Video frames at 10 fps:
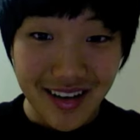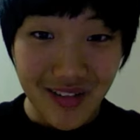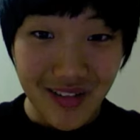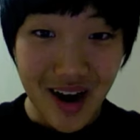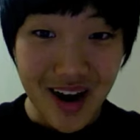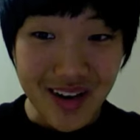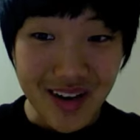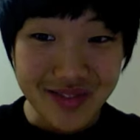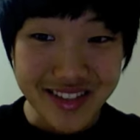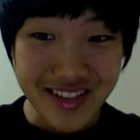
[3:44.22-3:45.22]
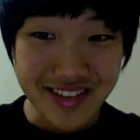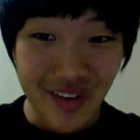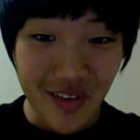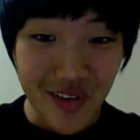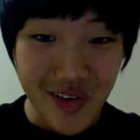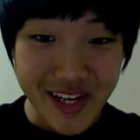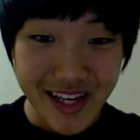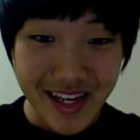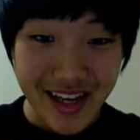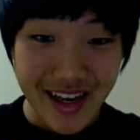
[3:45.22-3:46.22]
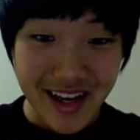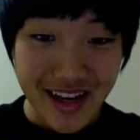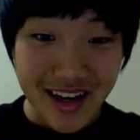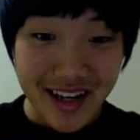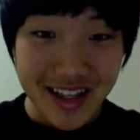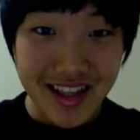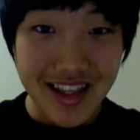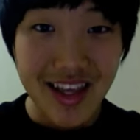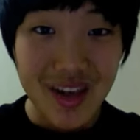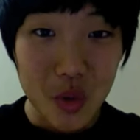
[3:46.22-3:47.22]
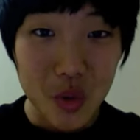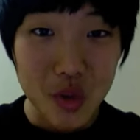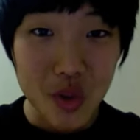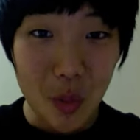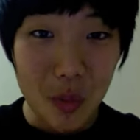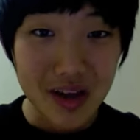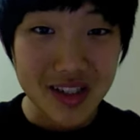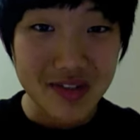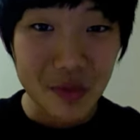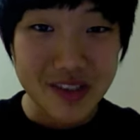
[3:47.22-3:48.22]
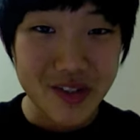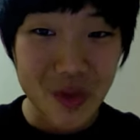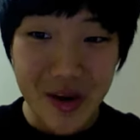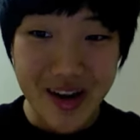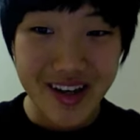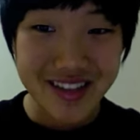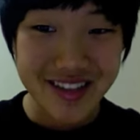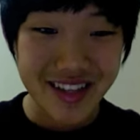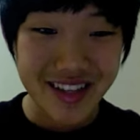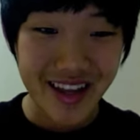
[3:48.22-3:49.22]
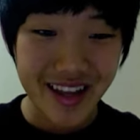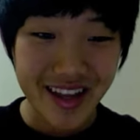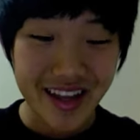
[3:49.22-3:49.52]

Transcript: Wow, Mr. Darwin, I thank you so much for joining us today.